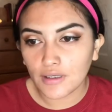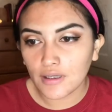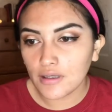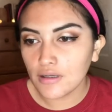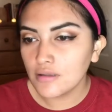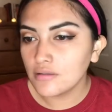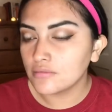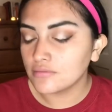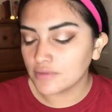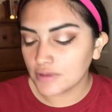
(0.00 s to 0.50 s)

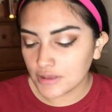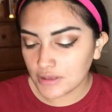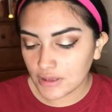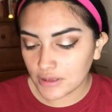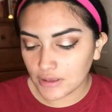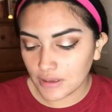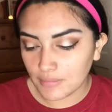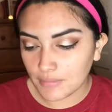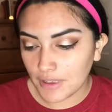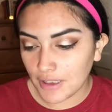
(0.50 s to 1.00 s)
Oh, it's
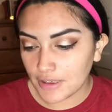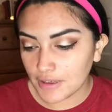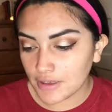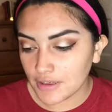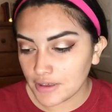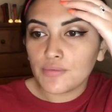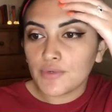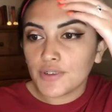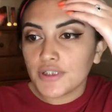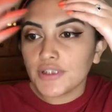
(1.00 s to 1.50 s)
not that bad.
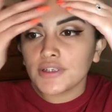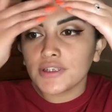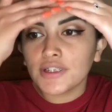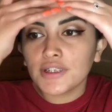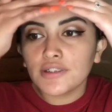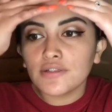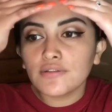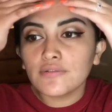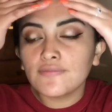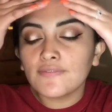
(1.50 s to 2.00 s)
We're just
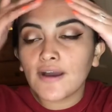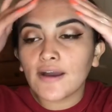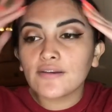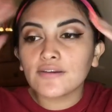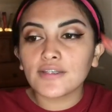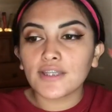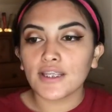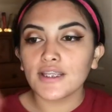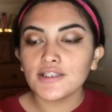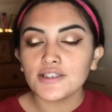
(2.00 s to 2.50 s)
gonna do
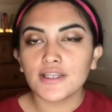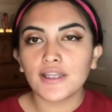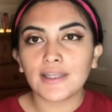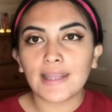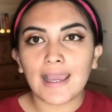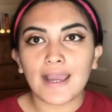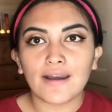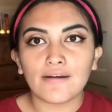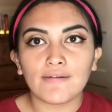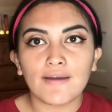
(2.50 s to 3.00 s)
foundation
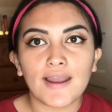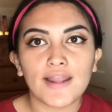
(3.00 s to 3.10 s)
now,